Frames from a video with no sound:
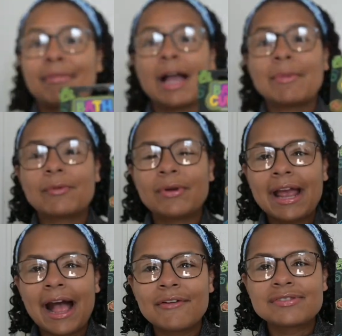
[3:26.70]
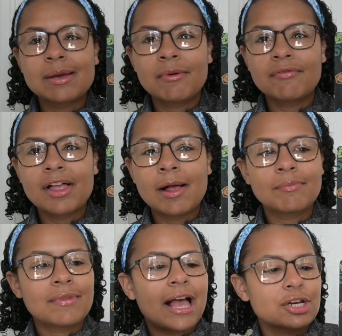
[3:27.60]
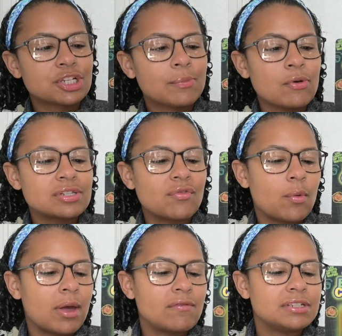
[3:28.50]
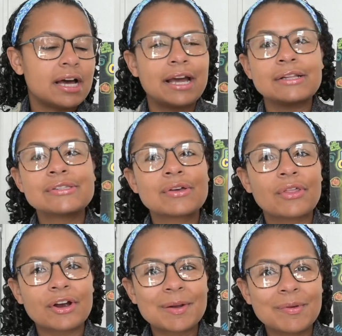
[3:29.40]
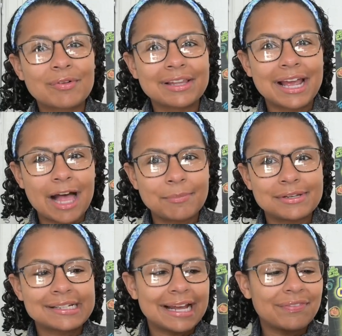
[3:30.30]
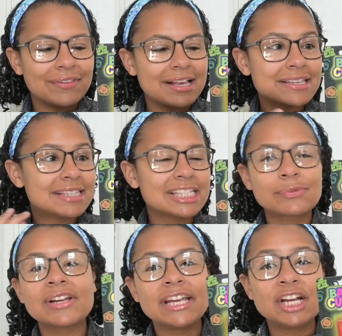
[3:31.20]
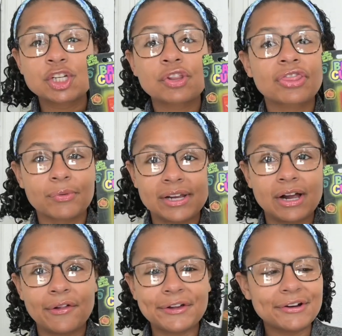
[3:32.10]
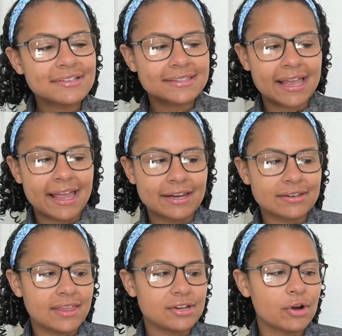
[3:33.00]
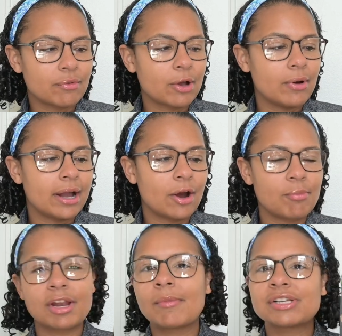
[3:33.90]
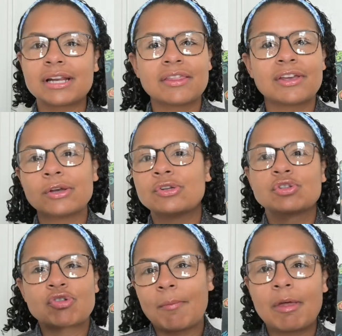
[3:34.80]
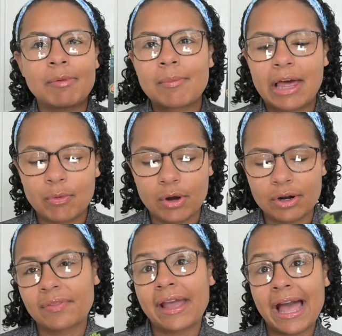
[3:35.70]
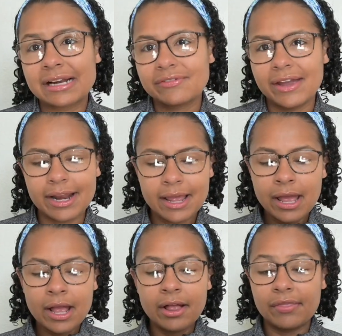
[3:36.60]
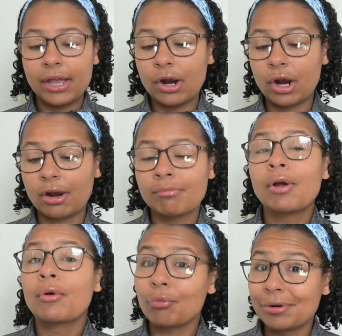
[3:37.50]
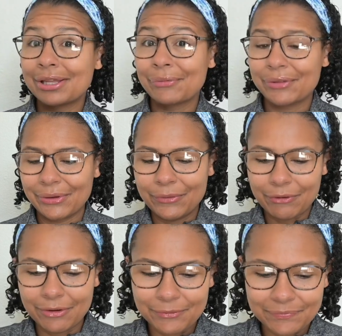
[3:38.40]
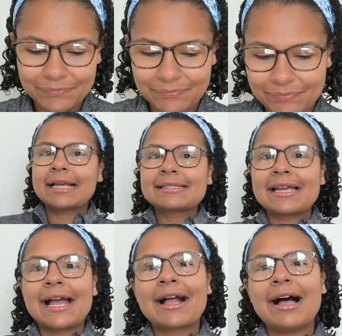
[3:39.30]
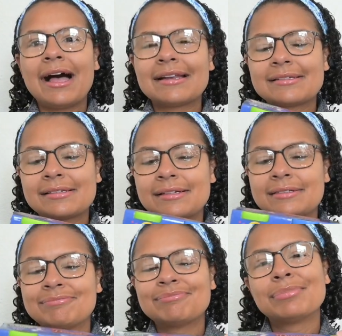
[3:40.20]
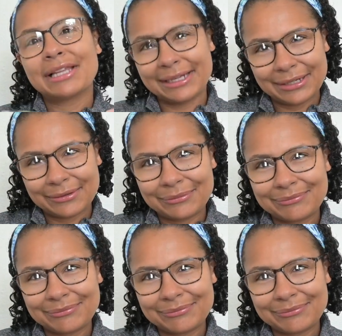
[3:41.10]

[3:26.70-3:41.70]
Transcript: I mean, we have some of them, actually most of them have died, so they're gonna be really happy to get these. These were each $3 and they don't require pretty much anything. You just drop them in the bathwater and they activate. They are really, really cool. Next, I got Play-Doh.